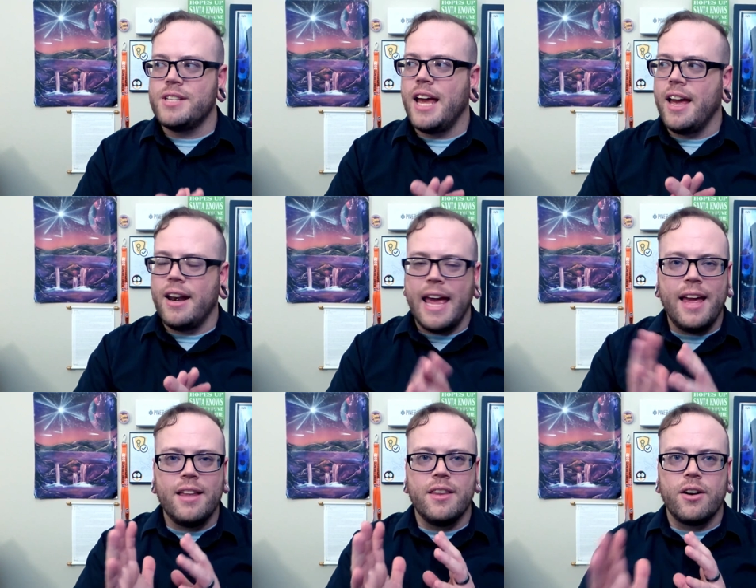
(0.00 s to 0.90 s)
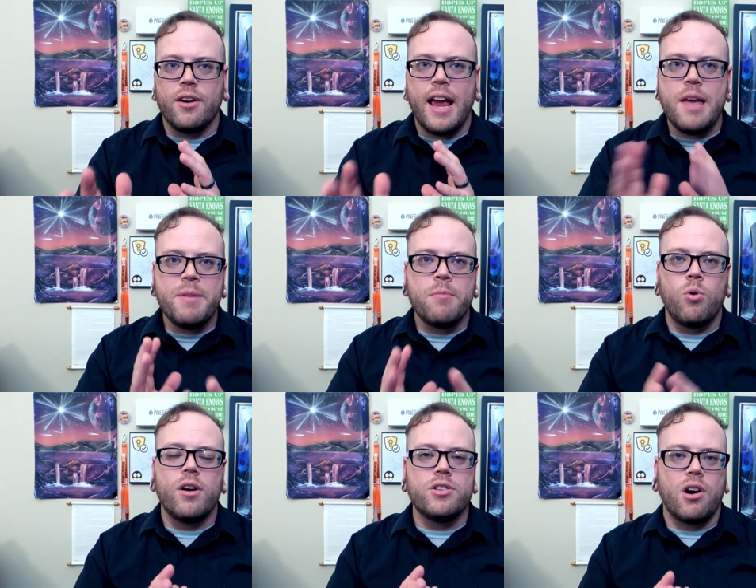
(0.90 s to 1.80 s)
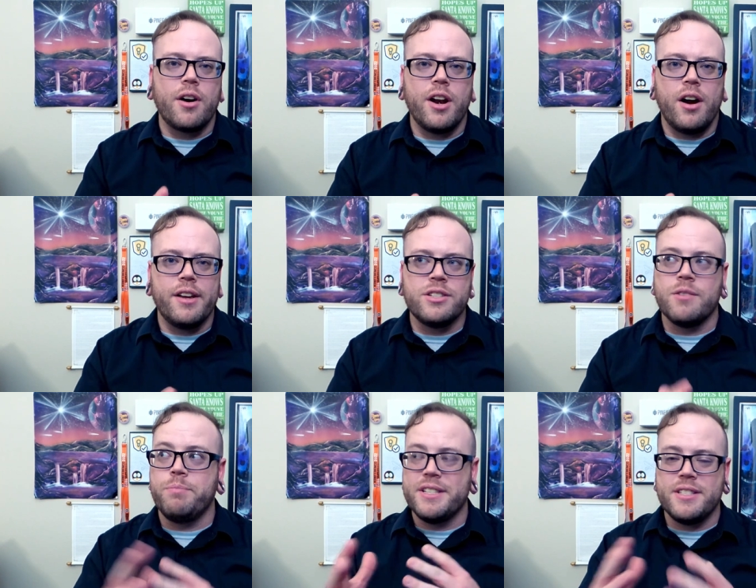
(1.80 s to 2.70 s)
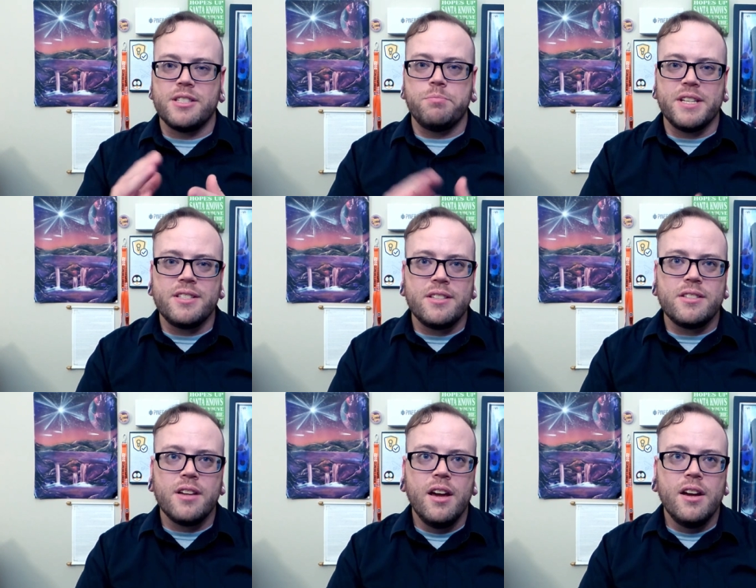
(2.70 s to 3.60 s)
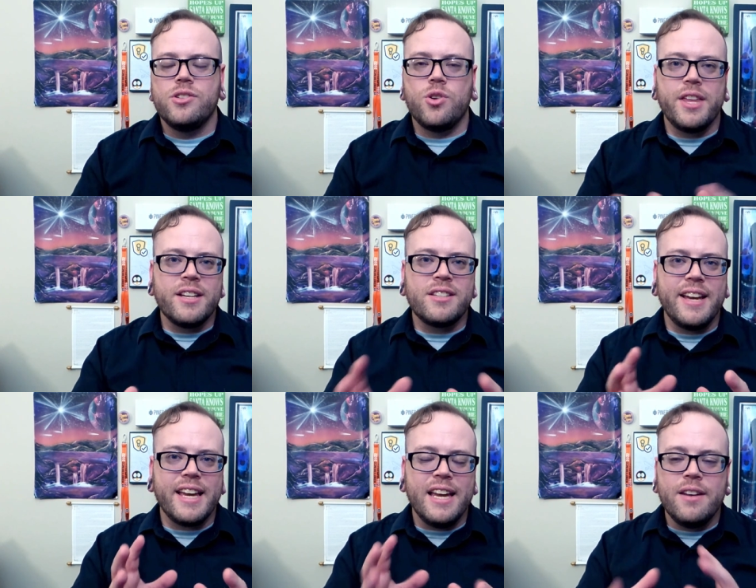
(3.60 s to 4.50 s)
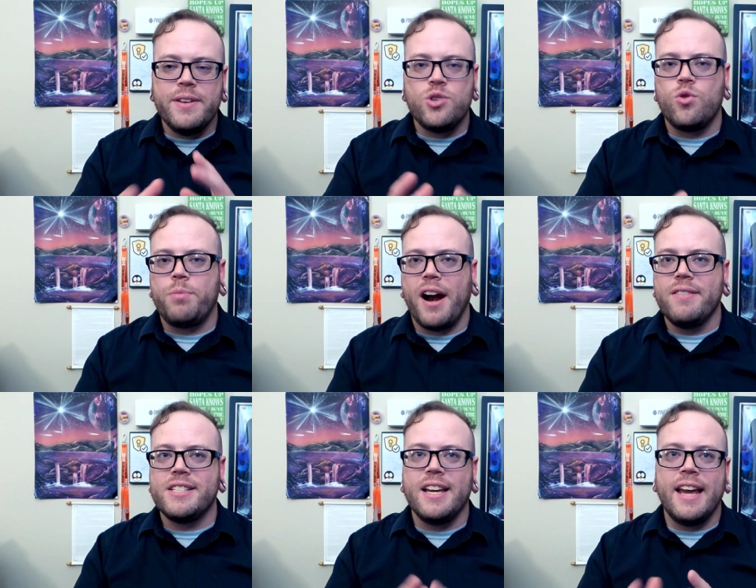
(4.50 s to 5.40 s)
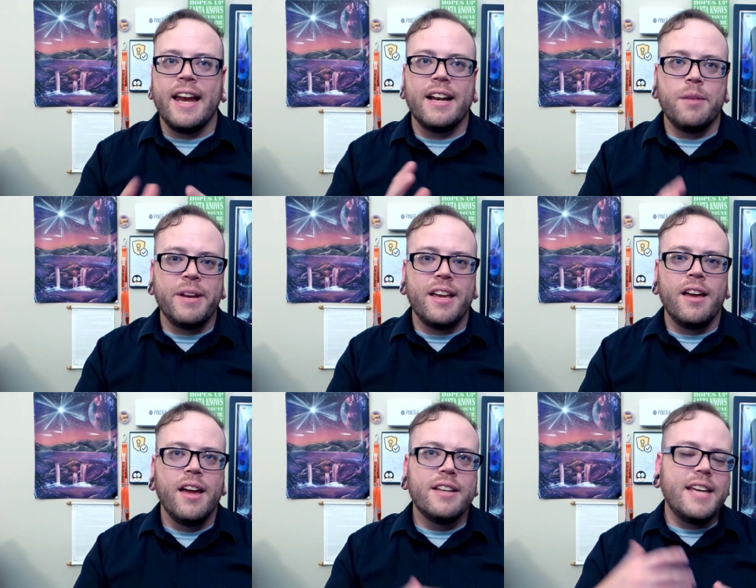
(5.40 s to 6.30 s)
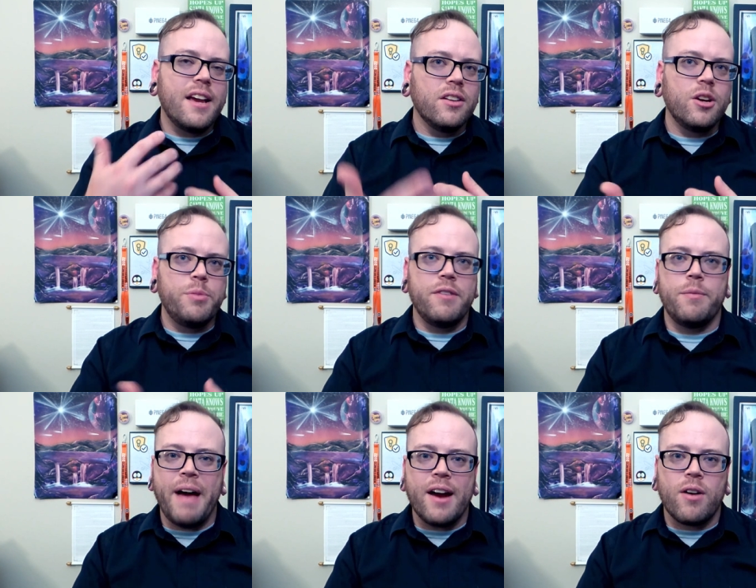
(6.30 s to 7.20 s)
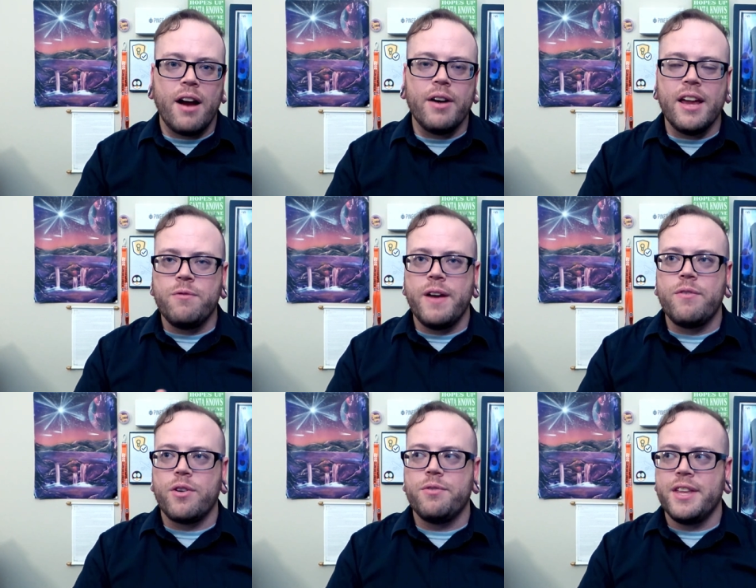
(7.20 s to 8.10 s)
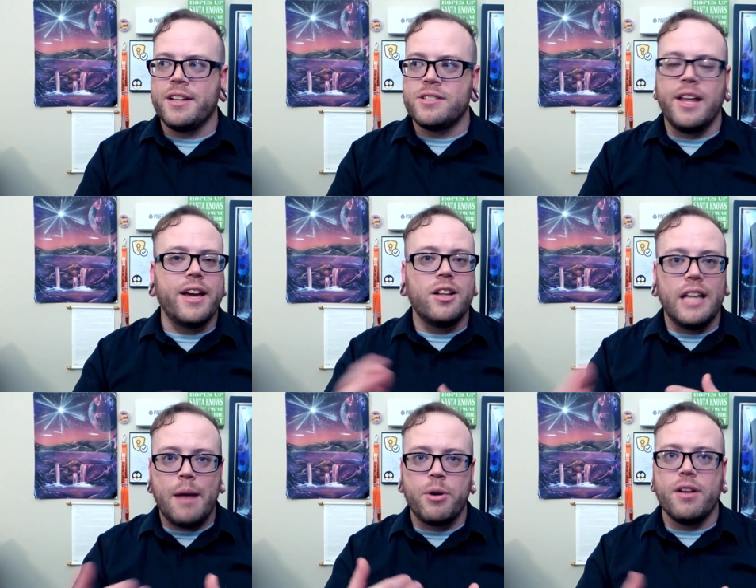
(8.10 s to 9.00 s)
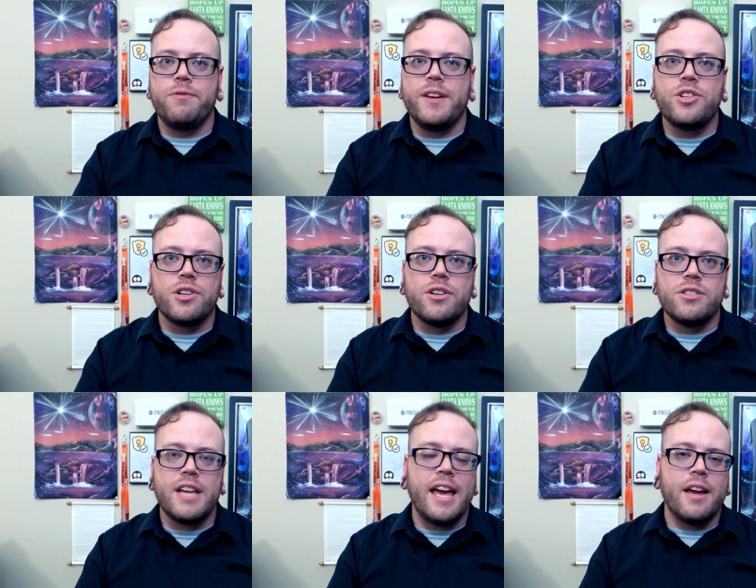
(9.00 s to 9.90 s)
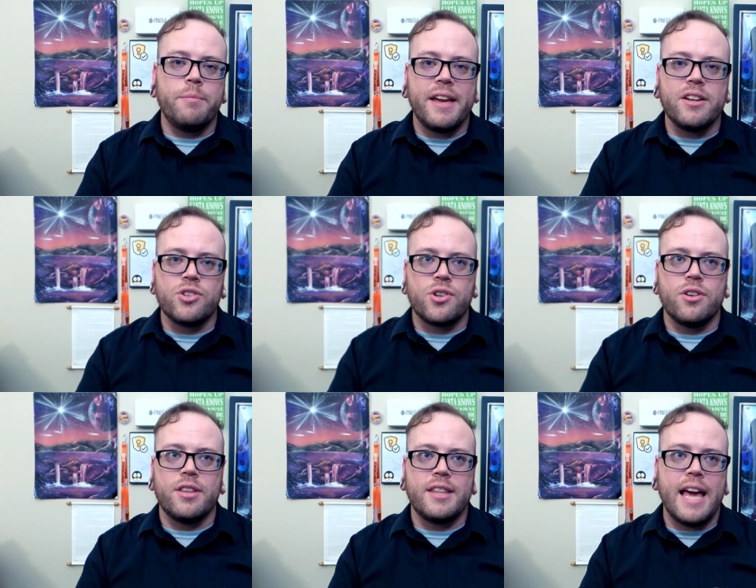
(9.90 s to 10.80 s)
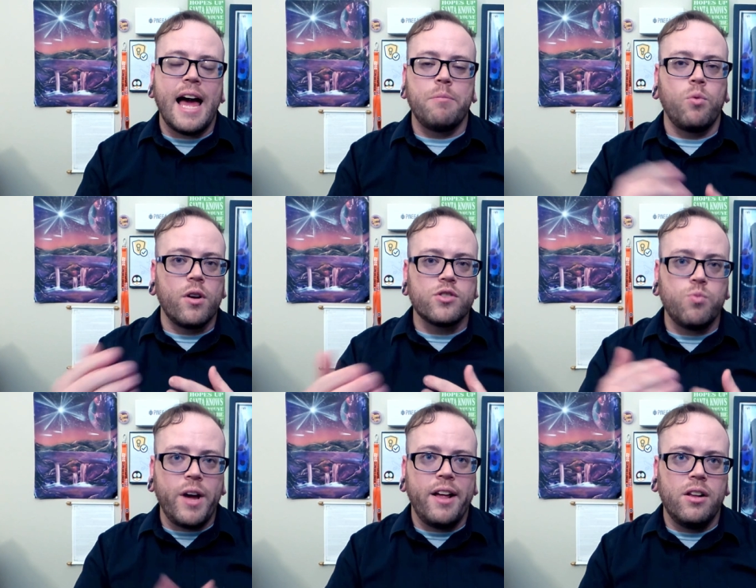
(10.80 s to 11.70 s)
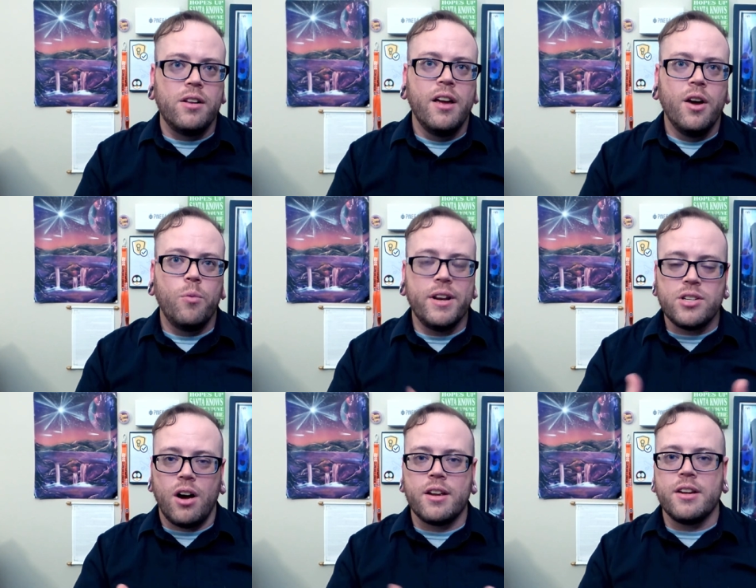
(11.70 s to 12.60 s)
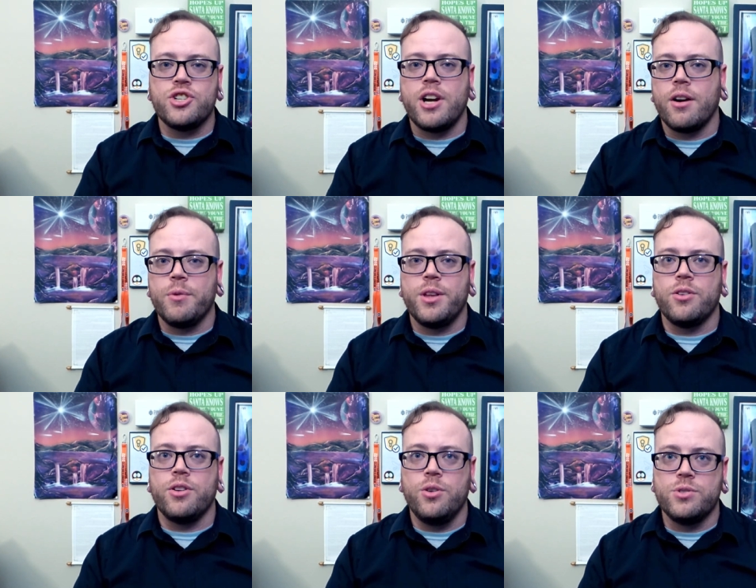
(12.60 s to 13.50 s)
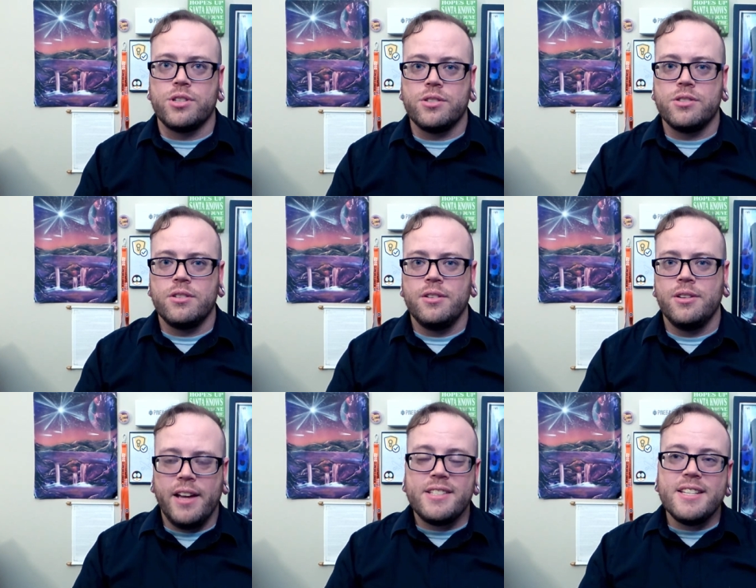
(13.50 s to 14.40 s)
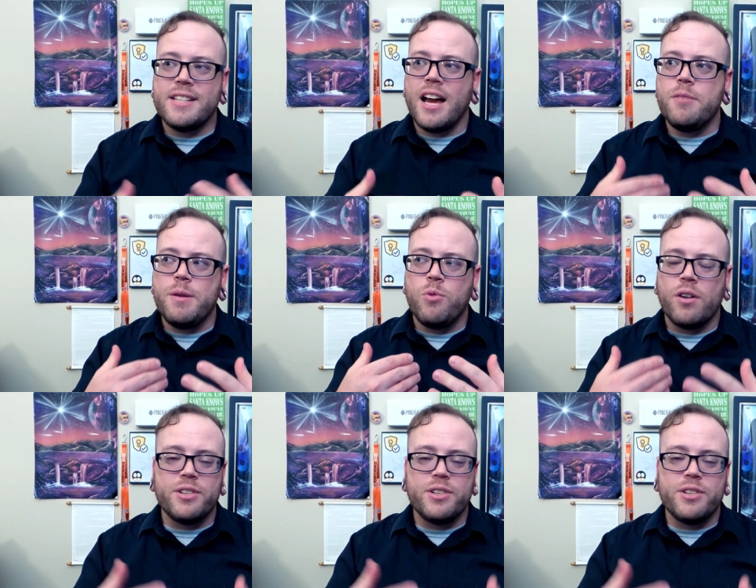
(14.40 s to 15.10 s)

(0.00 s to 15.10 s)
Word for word: and they're aiming more to target audience of business to business. So things like individual privacy and anonymity take a little bit of a background in favor of things like collaborative features and making sure that the app works well when talking and sharing with other users. It's designed to be more of a